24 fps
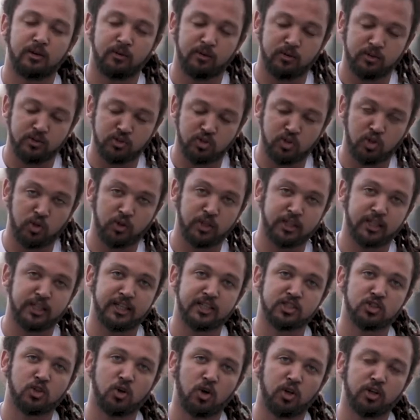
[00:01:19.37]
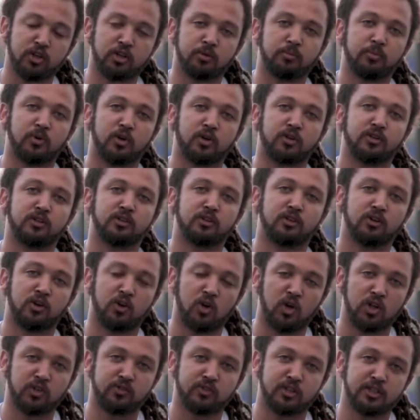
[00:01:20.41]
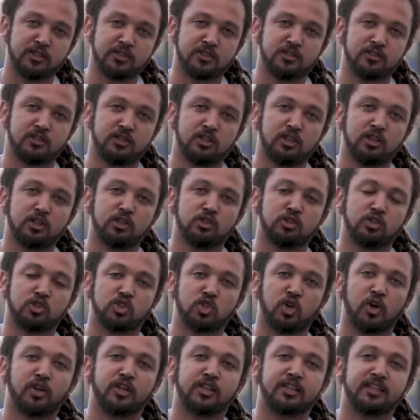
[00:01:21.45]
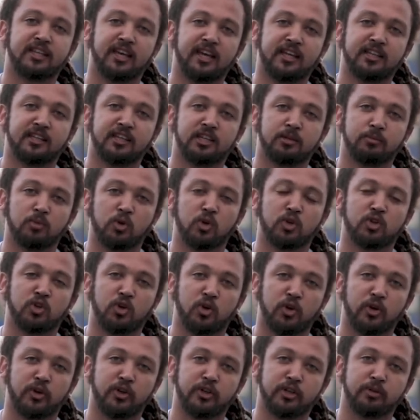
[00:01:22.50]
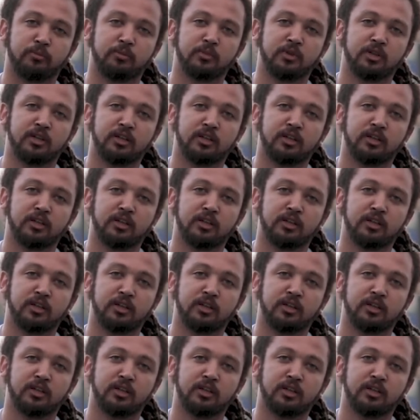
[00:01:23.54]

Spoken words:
SOA is calling upon all of us to join a 10-year moratorium